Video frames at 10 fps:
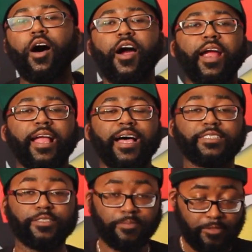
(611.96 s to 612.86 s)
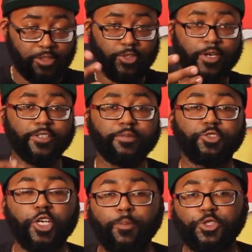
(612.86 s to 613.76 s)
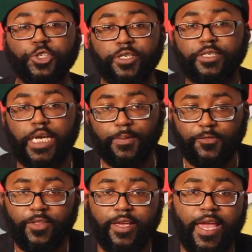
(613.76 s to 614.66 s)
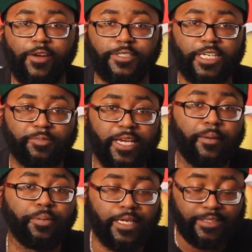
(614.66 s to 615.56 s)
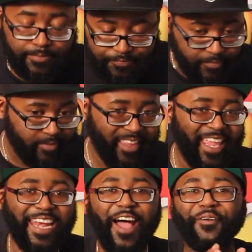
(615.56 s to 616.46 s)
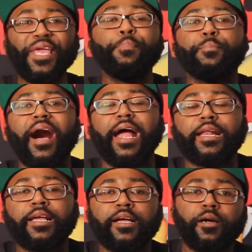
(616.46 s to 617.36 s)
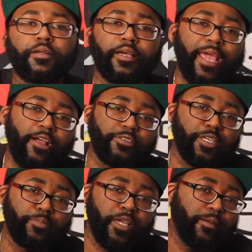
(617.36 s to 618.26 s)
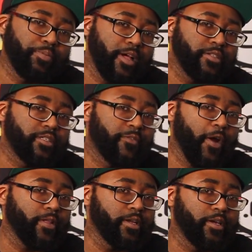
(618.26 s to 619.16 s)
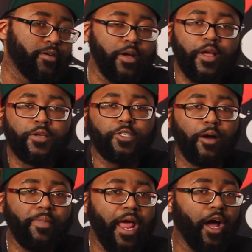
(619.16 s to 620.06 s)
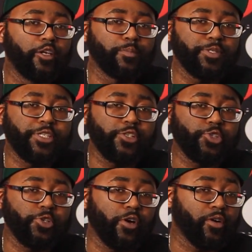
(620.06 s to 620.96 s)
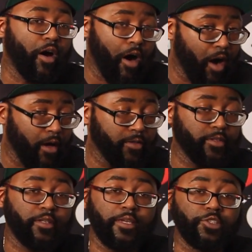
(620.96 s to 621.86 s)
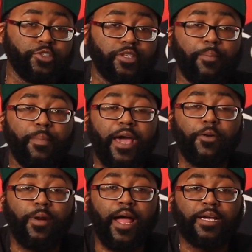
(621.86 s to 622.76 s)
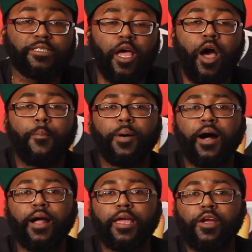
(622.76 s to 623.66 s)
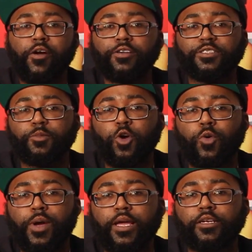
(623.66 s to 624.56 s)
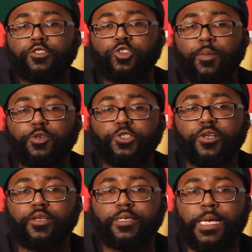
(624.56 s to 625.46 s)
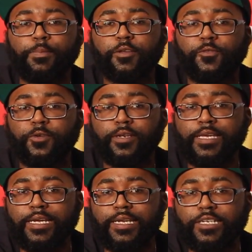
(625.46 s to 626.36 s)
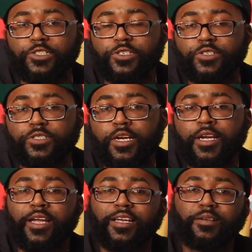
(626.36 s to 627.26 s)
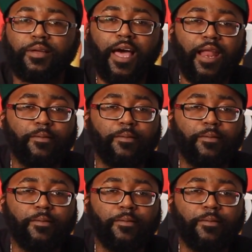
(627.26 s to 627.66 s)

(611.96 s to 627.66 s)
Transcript: Alright guys, So here's some troubleshooting tips for the Kanger Subtank Plus. Now keep in mind, the Kanger Subtank Plus is fairly new, so I'm not 100% sure on all the issues that might arise, but here are some quick troubleshooting tips for leaking issues, because I